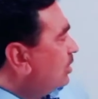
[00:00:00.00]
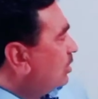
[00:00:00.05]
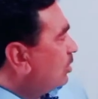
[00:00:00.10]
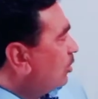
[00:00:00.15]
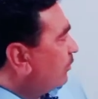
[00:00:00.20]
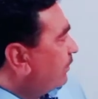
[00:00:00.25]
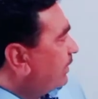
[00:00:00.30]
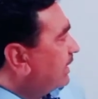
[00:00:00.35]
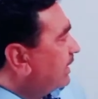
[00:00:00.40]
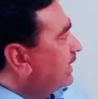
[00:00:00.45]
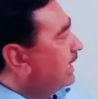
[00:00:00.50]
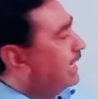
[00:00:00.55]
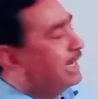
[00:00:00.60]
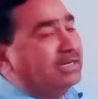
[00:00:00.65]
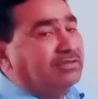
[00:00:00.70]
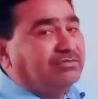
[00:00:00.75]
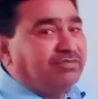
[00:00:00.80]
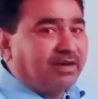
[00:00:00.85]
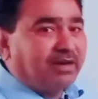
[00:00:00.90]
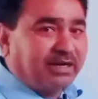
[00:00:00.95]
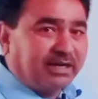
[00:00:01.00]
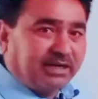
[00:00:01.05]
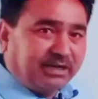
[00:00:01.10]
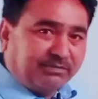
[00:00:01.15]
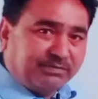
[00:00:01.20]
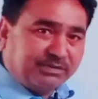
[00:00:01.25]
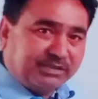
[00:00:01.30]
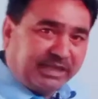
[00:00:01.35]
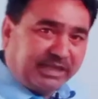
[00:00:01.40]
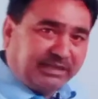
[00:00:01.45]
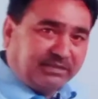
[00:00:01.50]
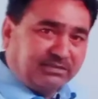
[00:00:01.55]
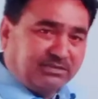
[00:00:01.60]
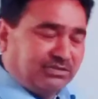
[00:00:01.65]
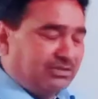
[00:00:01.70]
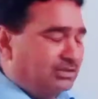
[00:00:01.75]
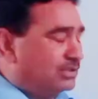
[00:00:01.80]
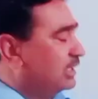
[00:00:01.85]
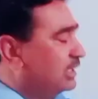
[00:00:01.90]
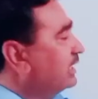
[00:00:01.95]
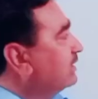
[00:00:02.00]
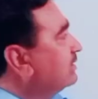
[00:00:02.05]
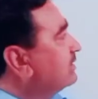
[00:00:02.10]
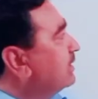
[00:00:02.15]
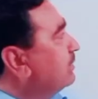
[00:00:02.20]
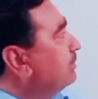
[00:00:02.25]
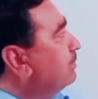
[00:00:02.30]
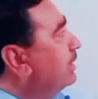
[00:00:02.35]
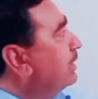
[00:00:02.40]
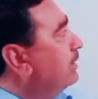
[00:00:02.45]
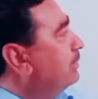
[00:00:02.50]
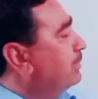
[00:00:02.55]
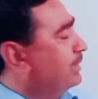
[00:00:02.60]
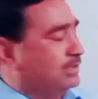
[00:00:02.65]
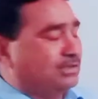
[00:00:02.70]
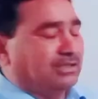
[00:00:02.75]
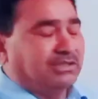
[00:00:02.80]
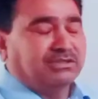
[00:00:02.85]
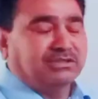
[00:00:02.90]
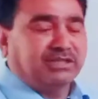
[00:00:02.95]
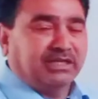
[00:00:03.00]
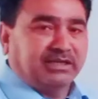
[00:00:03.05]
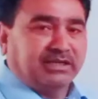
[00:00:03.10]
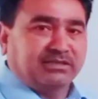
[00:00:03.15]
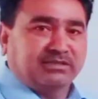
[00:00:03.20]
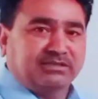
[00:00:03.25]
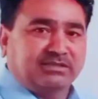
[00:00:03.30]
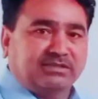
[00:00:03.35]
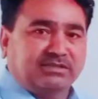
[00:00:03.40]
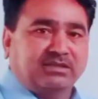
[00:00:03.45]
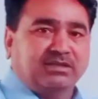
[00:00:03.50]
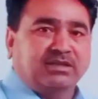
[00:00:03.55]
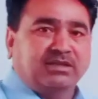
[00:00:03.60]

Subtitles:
of an interrogative sentence in simple present tense.